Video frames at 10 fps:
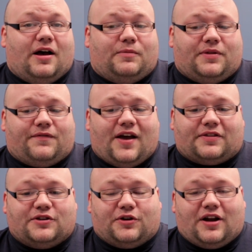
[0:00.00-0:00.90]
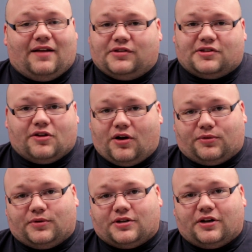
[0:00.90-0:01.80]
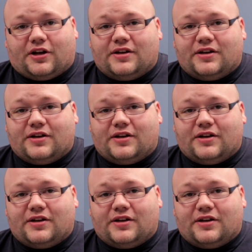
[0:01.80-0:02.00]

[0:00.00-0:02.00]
with the fact that you're going to have to slog through a ton of